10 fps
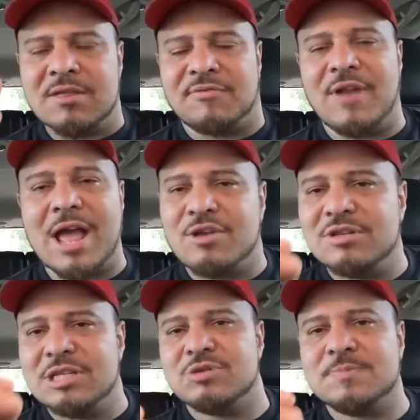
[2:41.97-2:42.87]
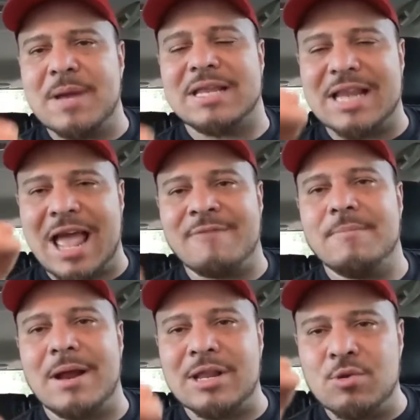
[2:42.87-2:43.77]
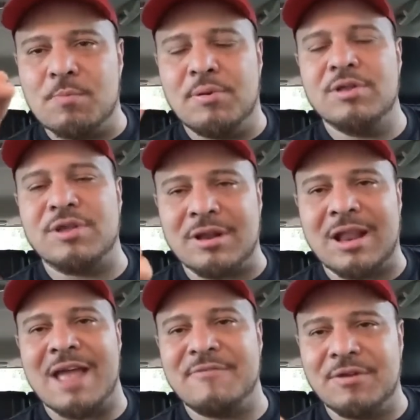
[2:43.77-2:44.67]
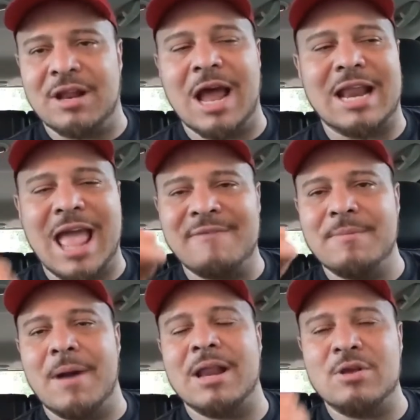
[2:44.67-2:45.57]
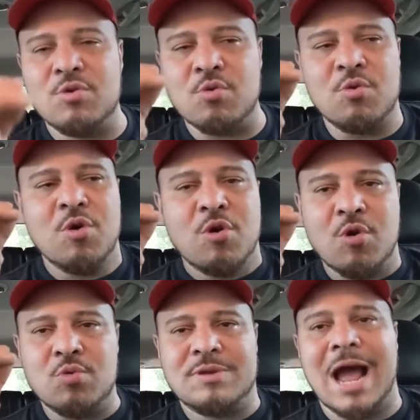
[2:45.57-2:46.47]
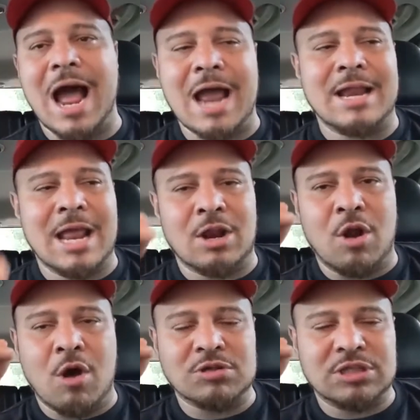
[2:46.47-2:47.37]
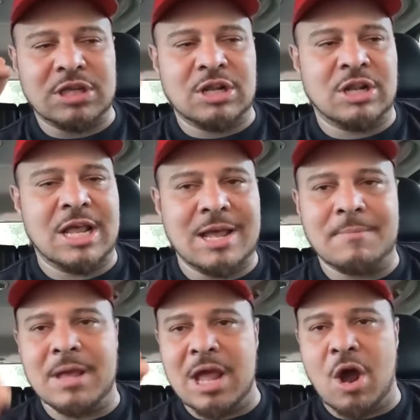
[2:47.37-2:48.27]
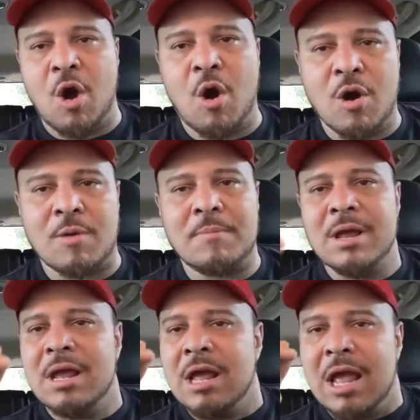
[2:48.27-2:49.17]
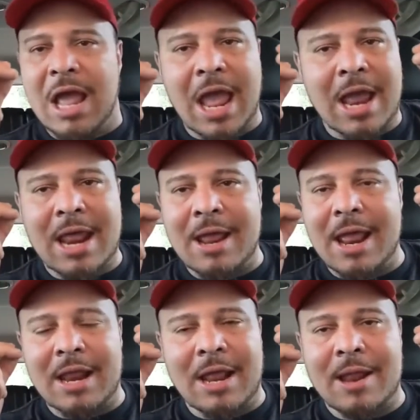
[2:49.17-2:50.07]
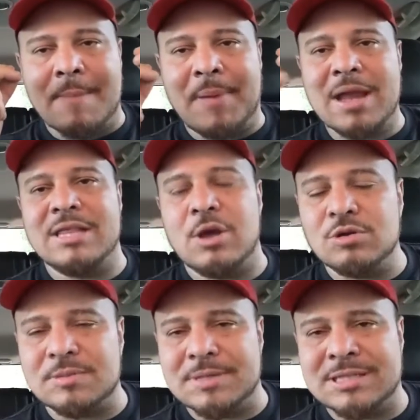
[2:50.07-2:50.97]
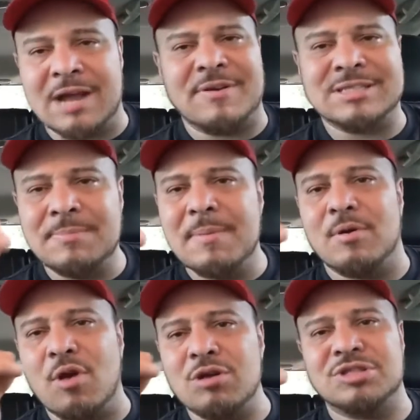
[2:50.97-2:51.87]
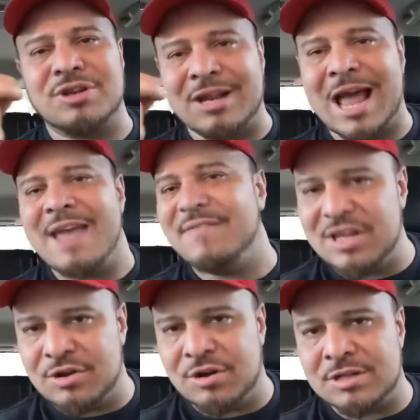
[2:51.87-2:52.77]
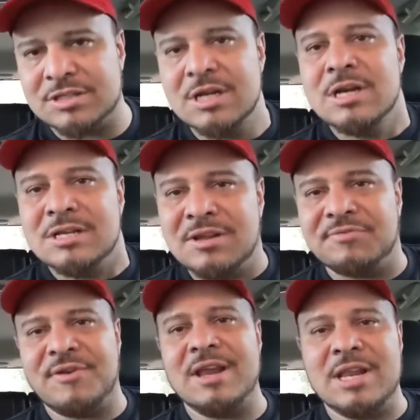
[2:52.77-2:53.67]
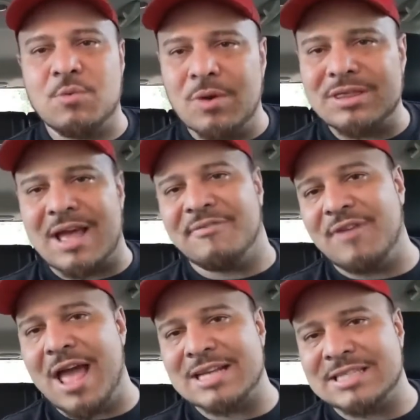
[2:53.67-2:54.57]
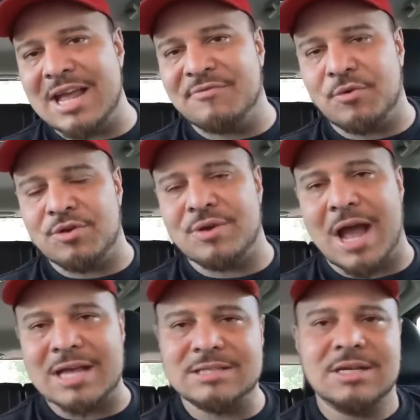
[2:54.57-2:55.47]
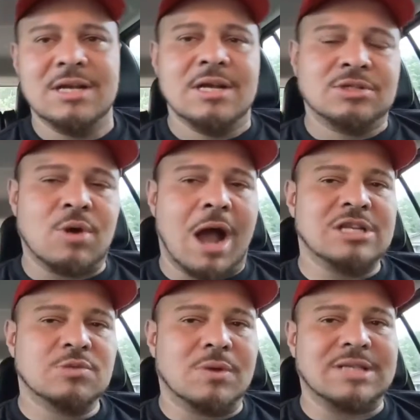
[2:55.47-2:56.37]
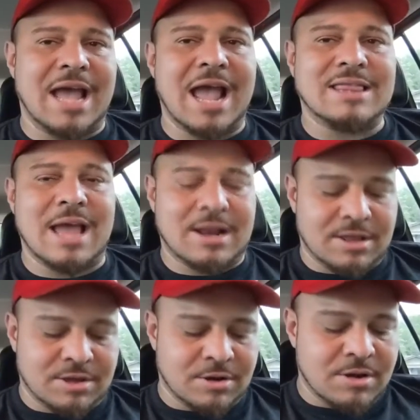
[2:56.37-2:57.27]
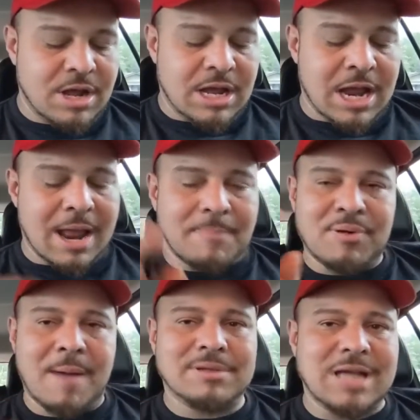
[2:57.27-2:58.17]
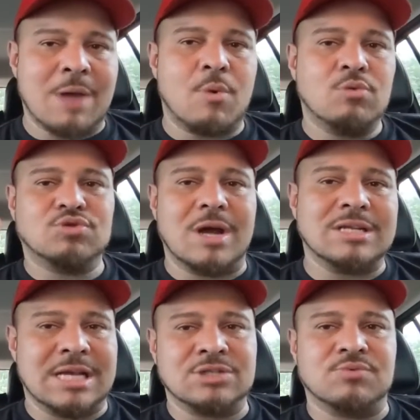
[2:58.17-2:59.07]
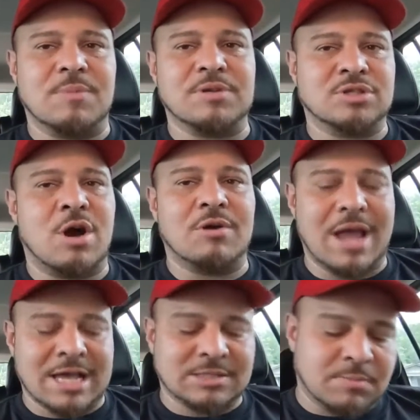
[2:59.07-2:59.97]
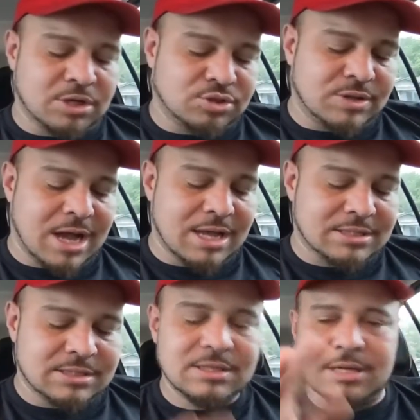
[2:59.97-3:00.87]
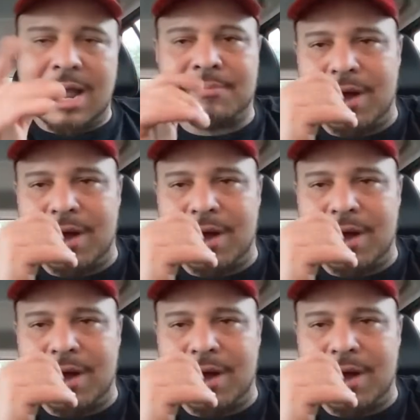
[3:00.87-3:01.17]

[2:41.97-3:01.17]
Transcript: the flag. You're disrespecting everybody who put their life on the line, everybody who who died and lost limb, arm, and, and, and, and paid the ultimate sacrifice. Some people lost their livelihoods defending what that flag stand for, you guys. So I just want to add that in there. And I promise I won't try to interrupt the song as much, you guys. I